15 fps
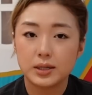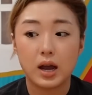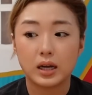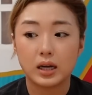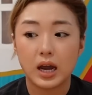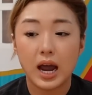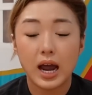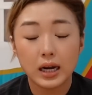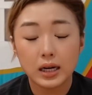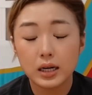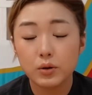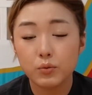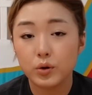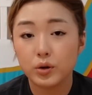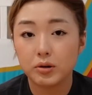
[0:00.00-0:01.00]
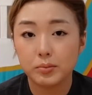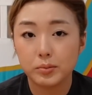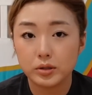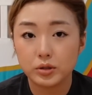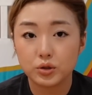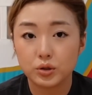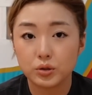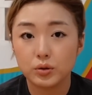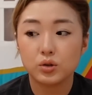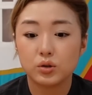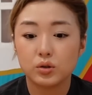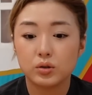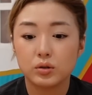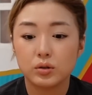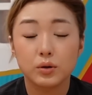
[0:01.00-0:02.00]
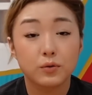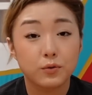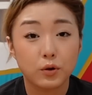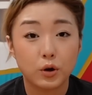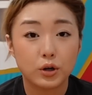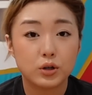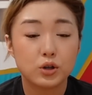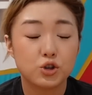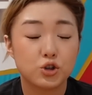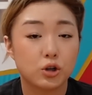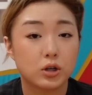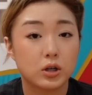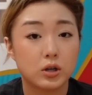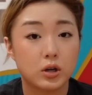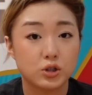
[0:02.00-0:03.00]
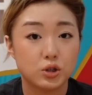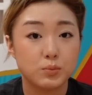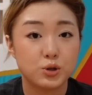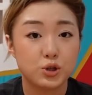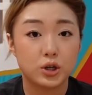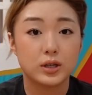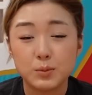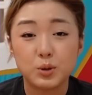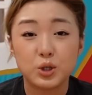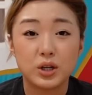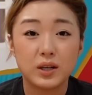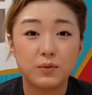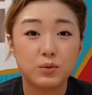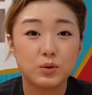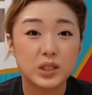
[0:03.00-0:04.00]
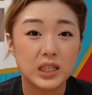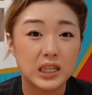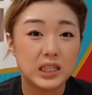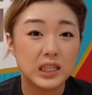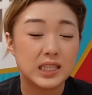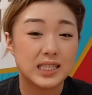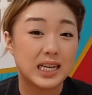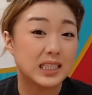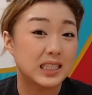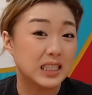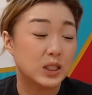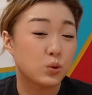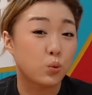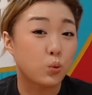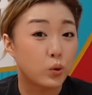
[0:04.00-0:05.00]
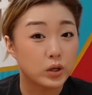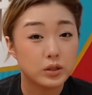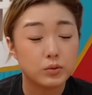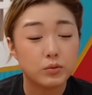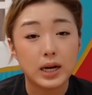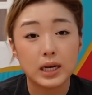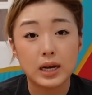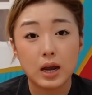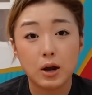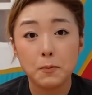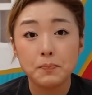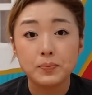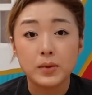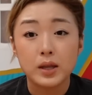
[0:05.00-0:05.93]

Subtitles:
I highly recommend you to avoid sugar consumption, especially if your skin is at its worst right now.